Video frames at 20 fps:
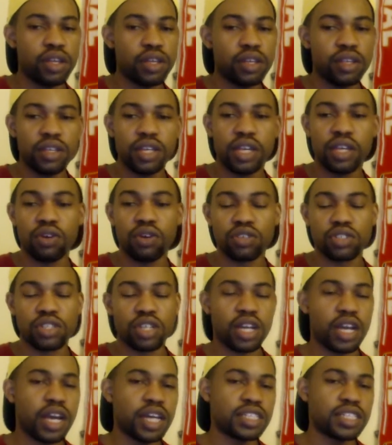yeah, those are
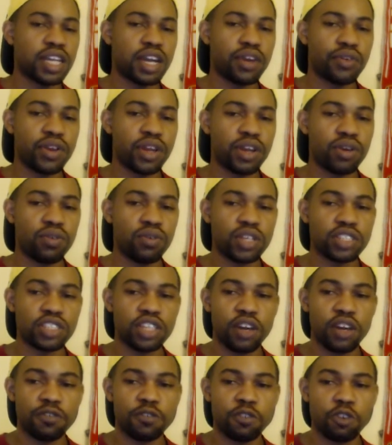the guys you gotta really watch
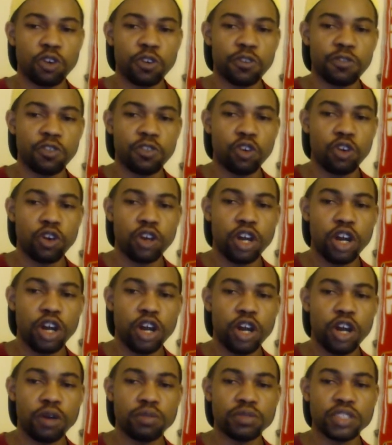out for. For
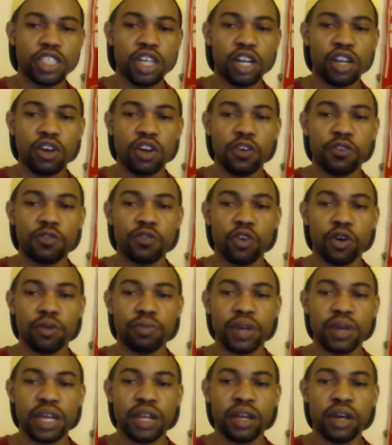Schalke 04,
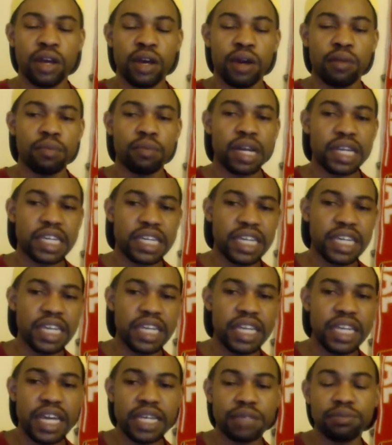man,
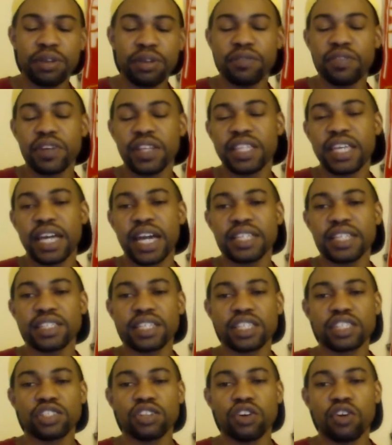McKinney has been
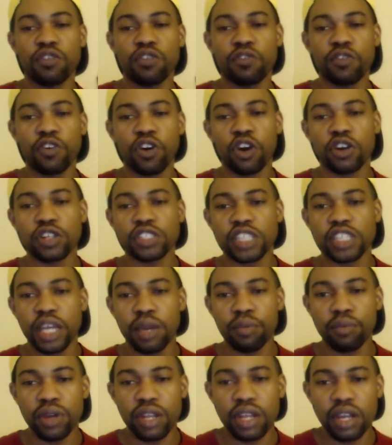fantastic so far.
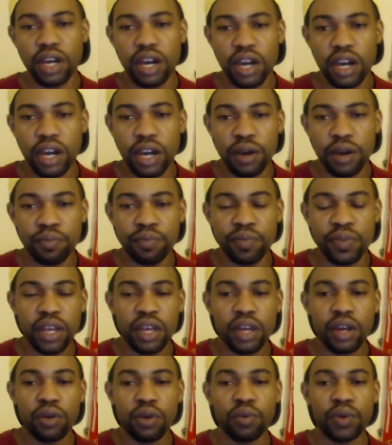Same with
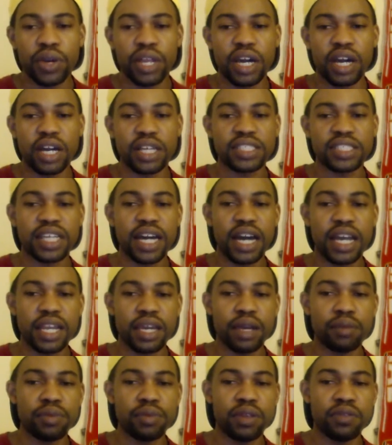
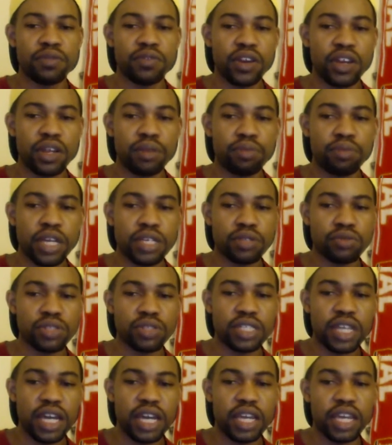Sane, I've been very impressed with
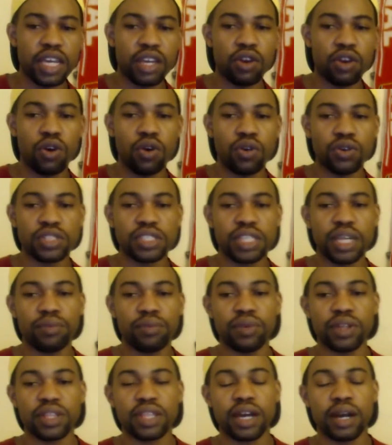Sane in goal.
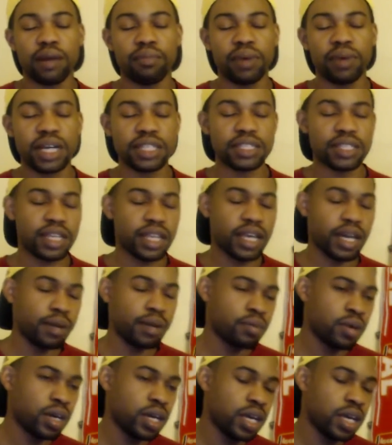Same with Montelem,